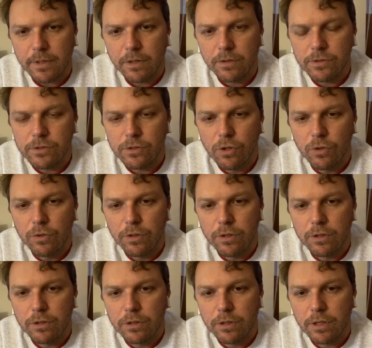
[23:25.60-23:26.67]
So
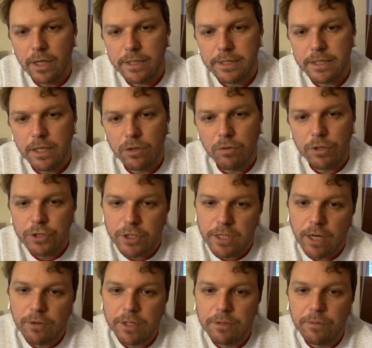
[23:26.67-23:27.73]
I see a question,
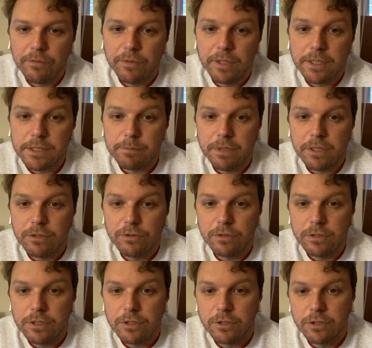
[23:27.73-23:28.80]
how can we really speak to a
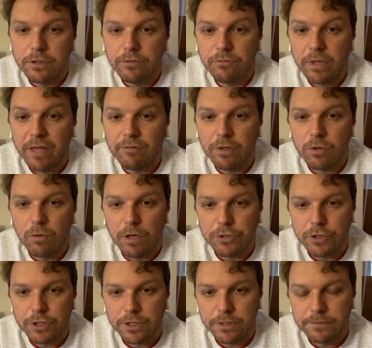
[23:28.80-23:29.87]
teacher if we have a
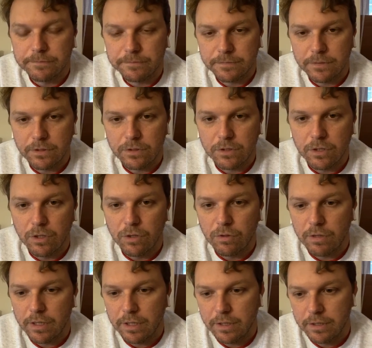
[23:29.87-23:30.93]
question?
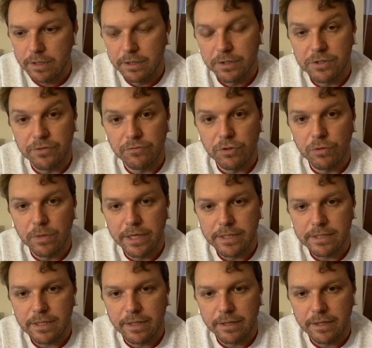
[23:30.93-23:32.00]
So I think there's a few
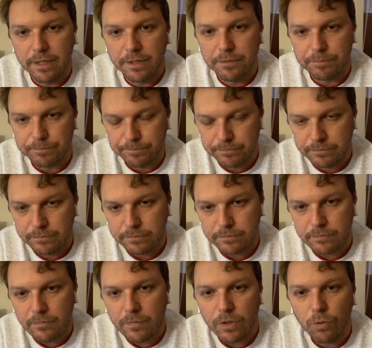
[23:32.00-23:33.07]
ways. I think
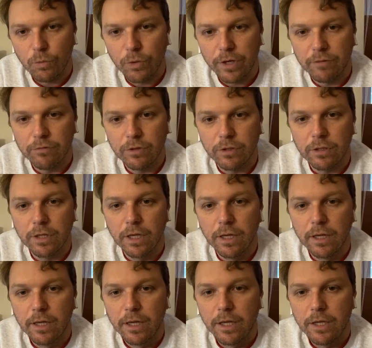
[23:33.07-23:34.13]
whatever
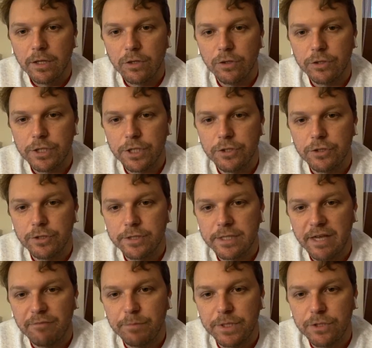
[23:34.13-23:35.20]
your teachers
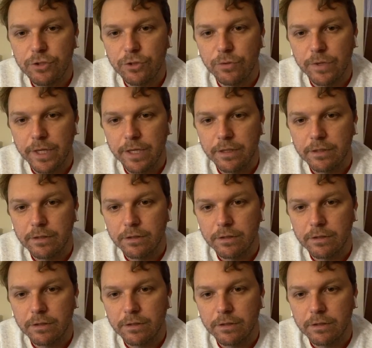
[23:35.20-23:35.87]
have been doing